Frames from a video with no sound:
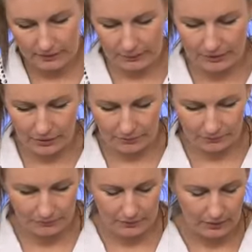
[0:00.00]
There we go.
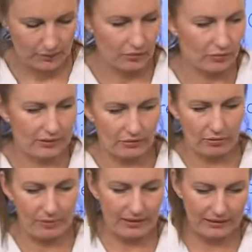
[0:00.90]
So let's
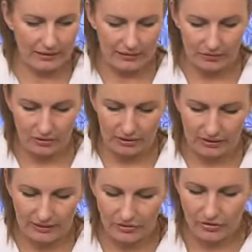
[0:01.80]
grab our cardstock
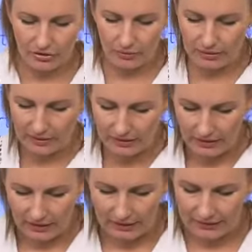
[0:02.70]
here. Let's just do a,
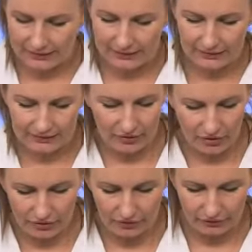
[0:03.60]
a little
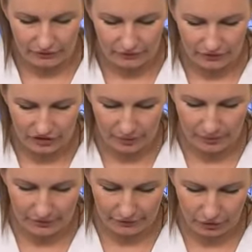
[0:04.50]
sort of
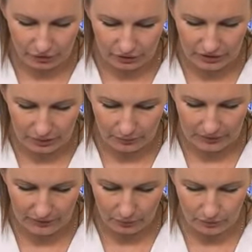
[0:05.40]
shimmy of colour, shall
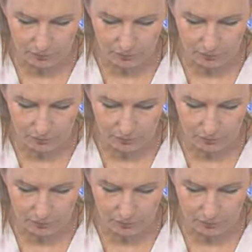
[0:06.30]
we? So we